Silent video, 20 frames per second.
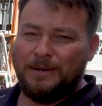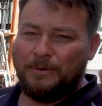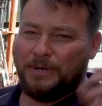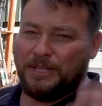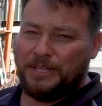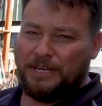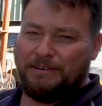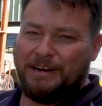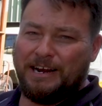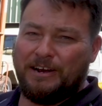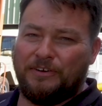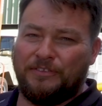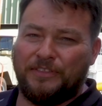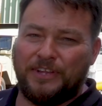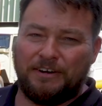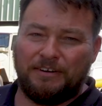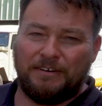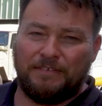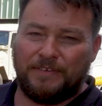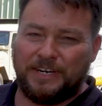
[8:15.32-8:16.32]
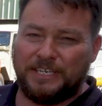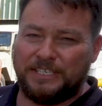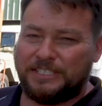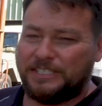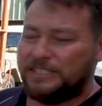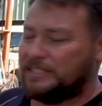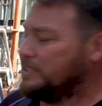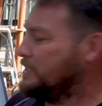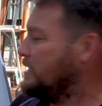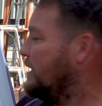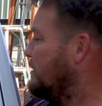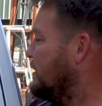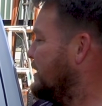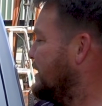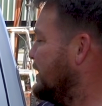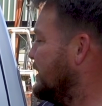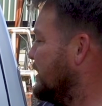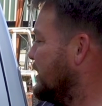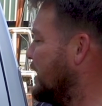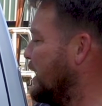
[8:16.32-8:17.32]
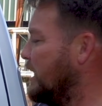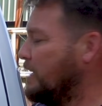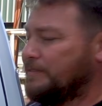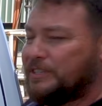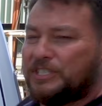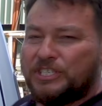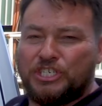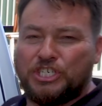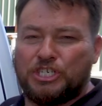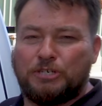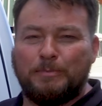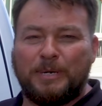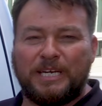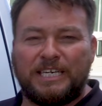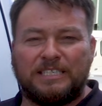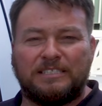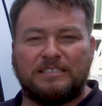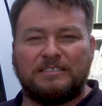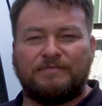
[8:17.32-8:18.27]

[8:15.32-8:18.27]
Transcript: when they're out on their adventures. So go over to Schmitty's